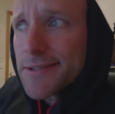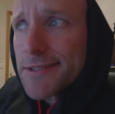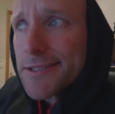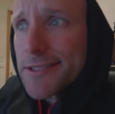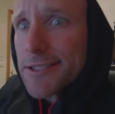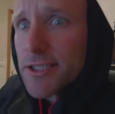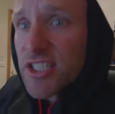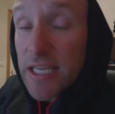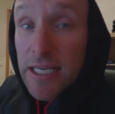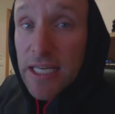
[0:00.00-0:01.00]
uh,
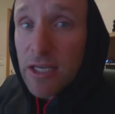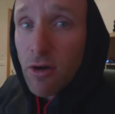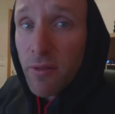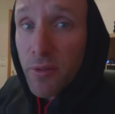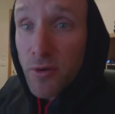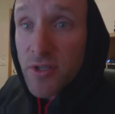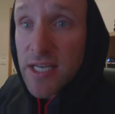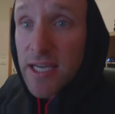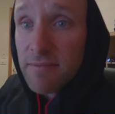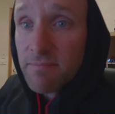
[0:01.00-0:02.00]
Sydney on
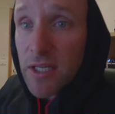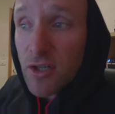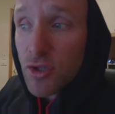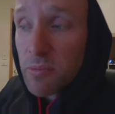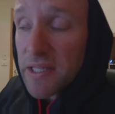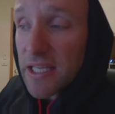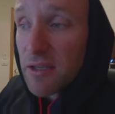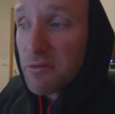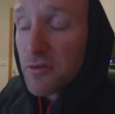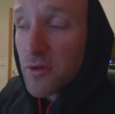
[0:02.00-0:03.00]
Thursday and I should be
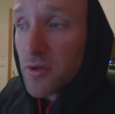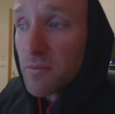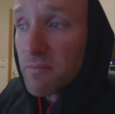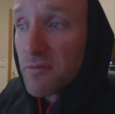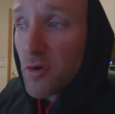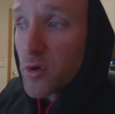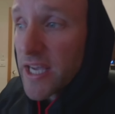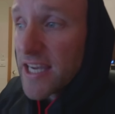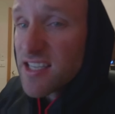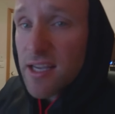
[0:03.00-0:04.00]
there for four
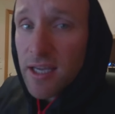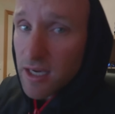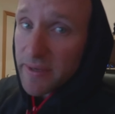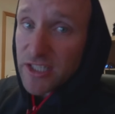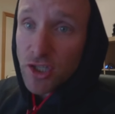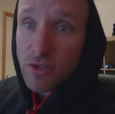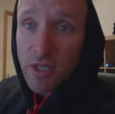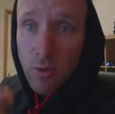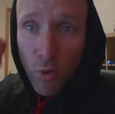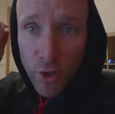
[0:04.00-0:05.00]
days. And I'm actually
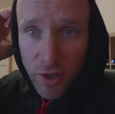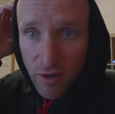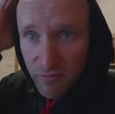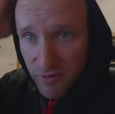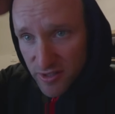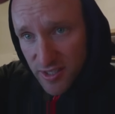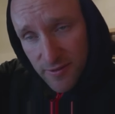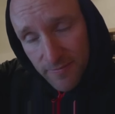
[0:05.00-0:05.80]
doing a work conference,